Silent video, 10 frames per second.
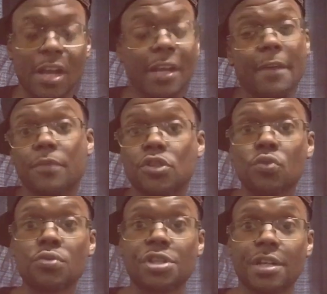I give it
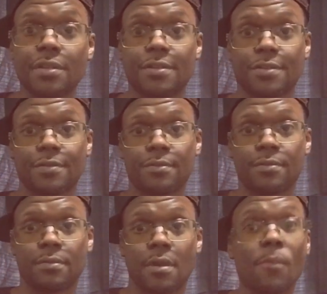two shits.
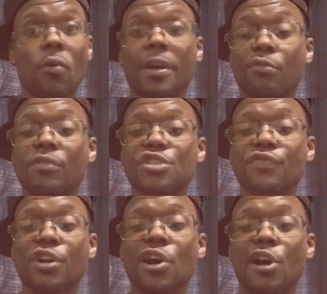I'm going to get
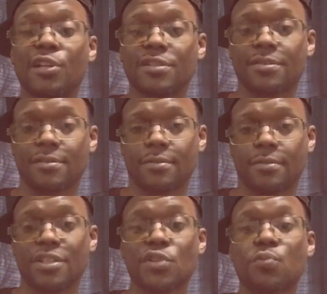rich regardless.
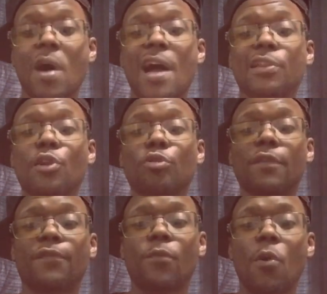This is why I learned
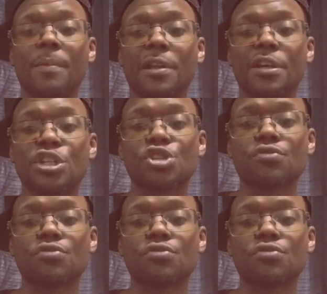the formula and the